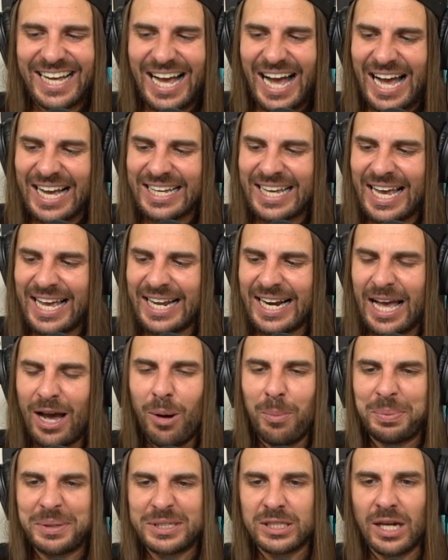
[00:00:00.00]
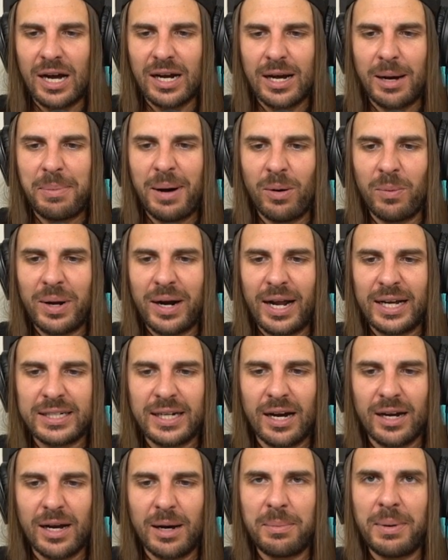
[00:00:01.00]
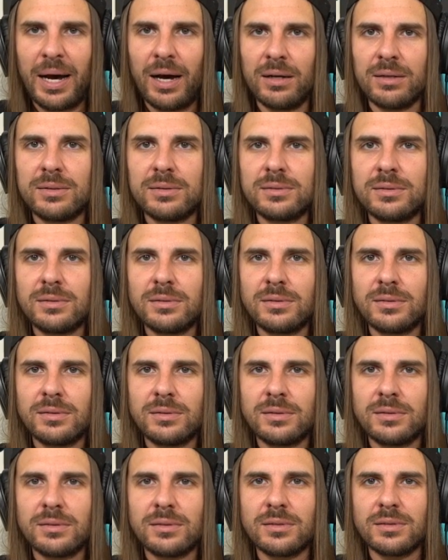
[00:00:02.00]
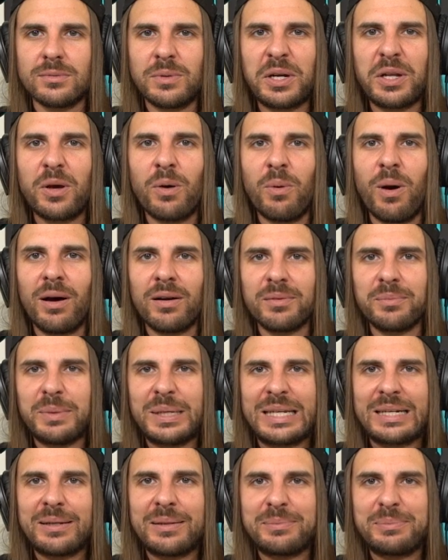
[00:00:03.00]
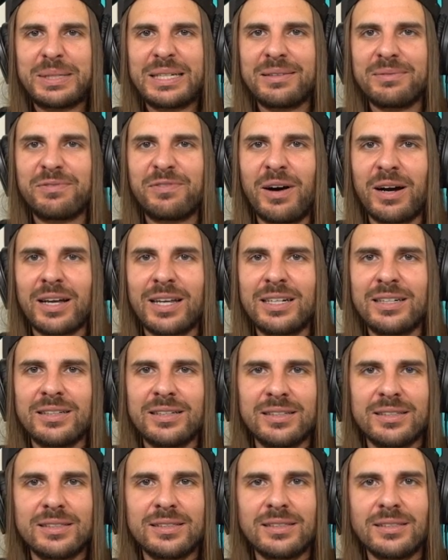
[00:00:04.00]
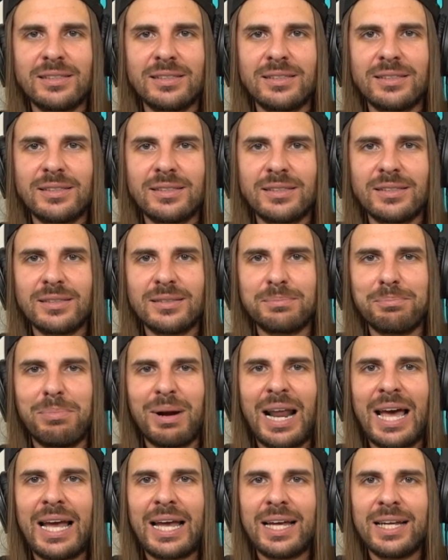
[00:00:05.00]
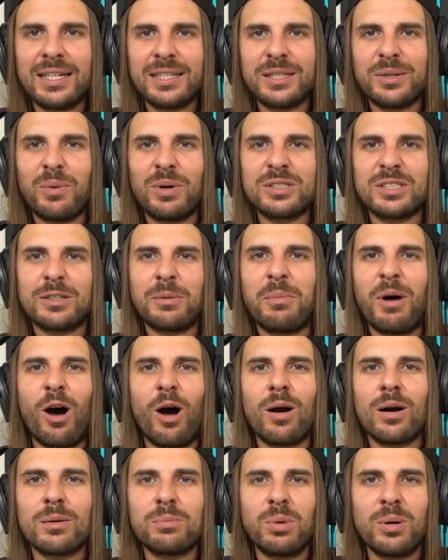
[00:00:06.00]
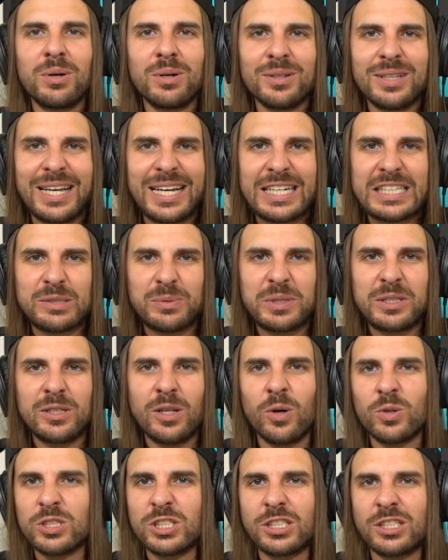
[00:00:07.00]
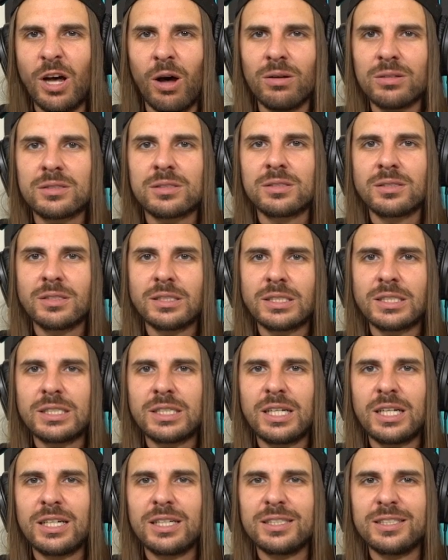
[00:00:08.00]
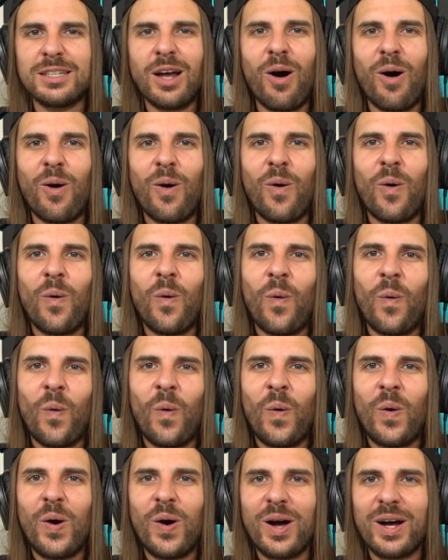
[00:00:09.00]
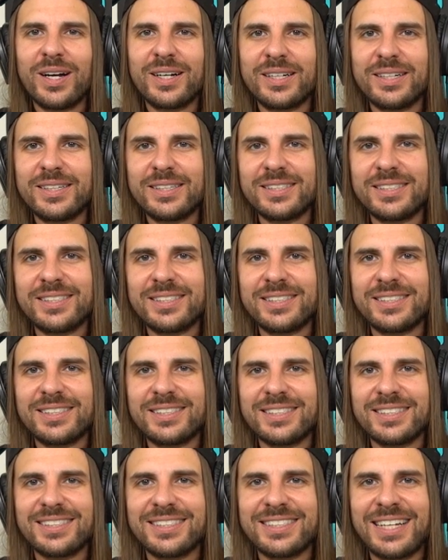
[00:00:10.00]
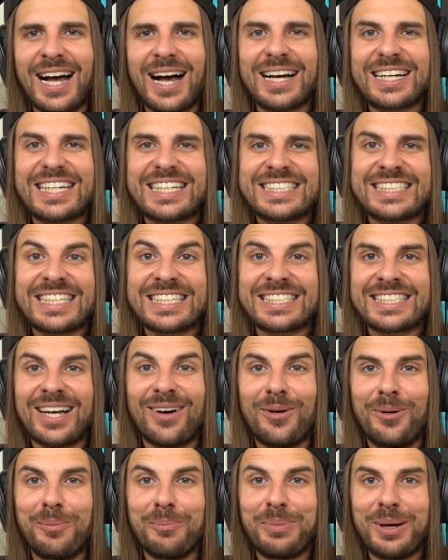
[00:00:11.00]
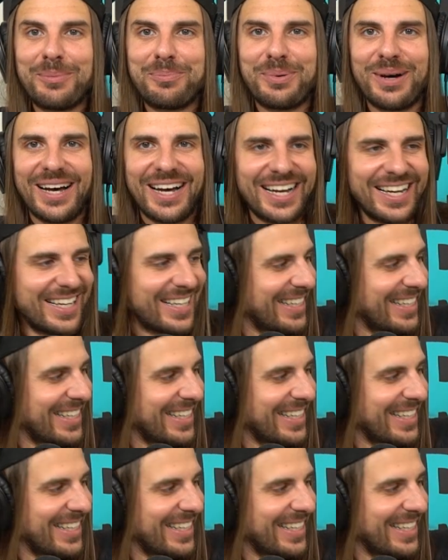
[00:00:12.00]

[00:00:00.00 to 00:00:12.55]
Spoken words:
I can't help but talk about what I talk about. What do you want me to be fucking bland? You want some hard-boiled eggs with no salt? No. I get the salt and pepper.